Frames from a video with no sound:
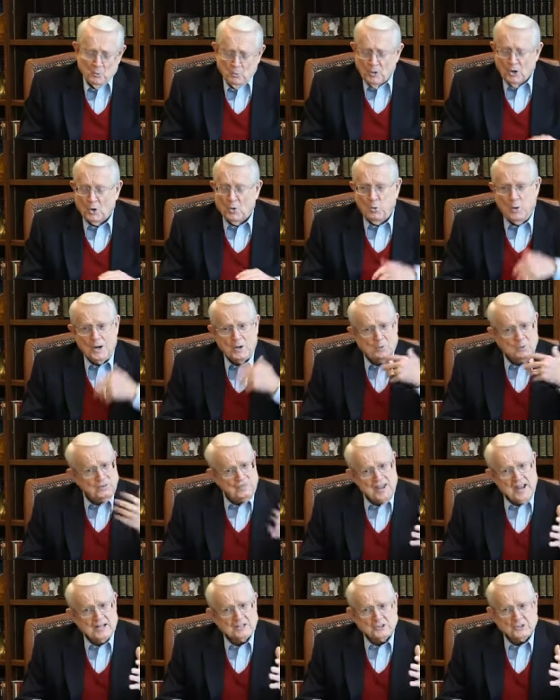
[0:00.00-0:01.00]
We're quick
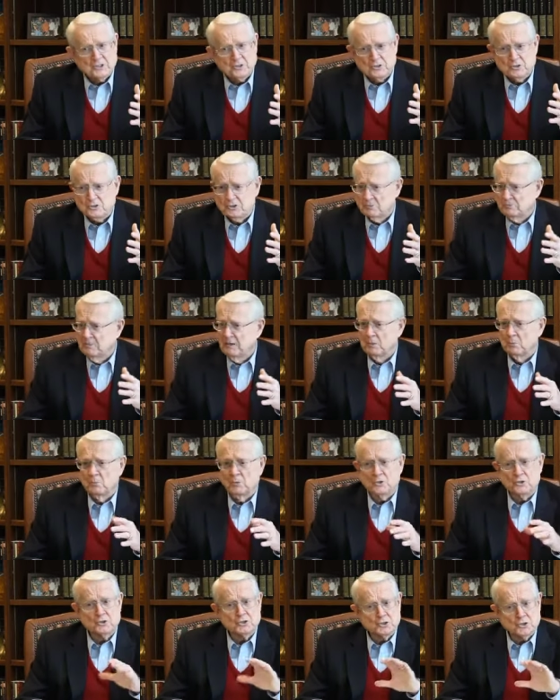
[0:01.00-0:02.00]
with answers, but
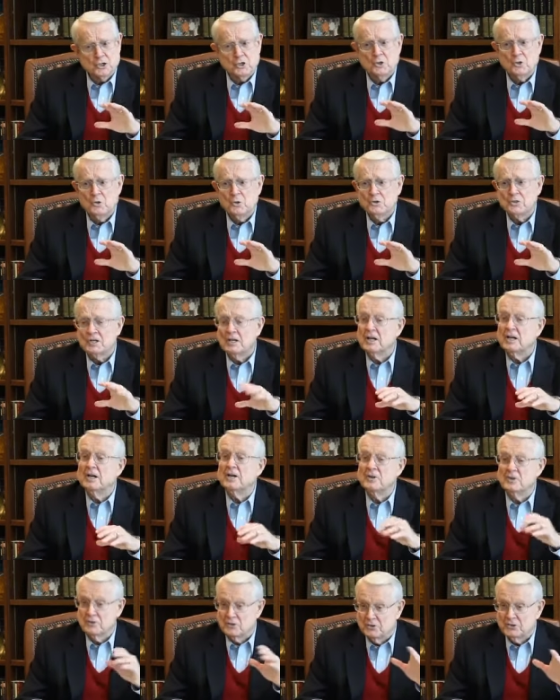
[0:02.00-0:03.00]
we're slow to
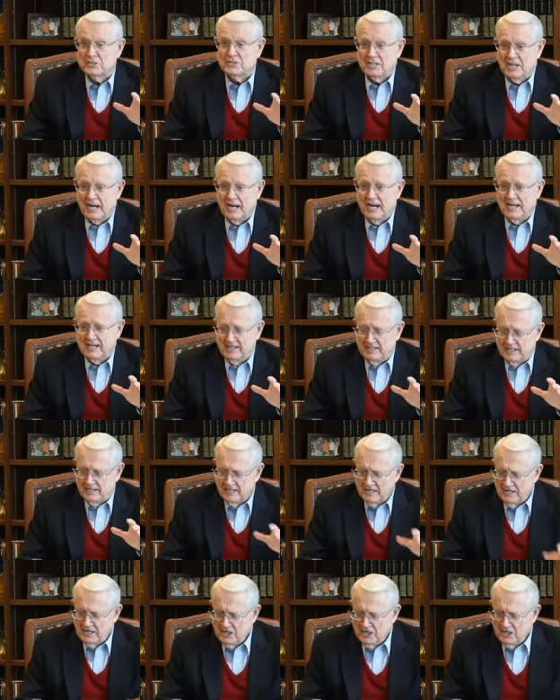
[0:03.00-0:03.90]
understand.